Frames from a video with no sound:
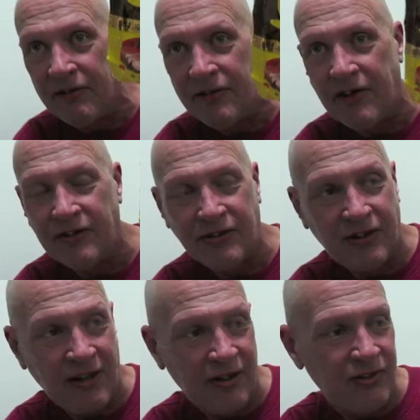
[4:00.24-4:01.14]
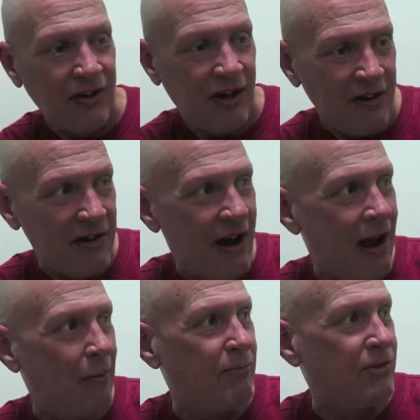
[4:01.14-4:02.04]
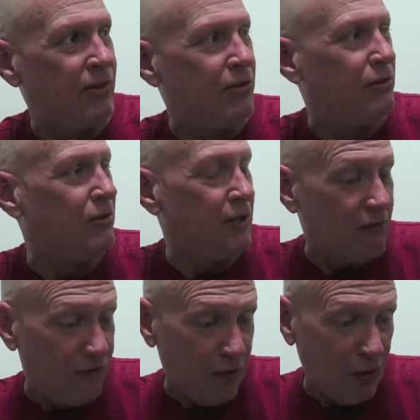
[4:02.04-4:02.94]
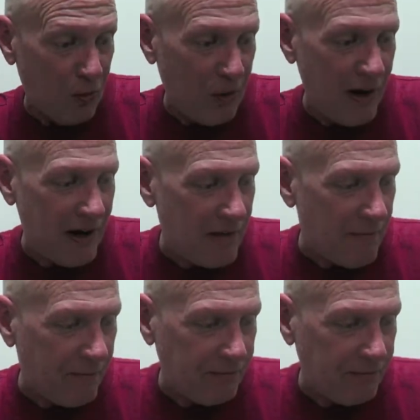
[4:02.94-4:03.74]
This gets an absolutely full win.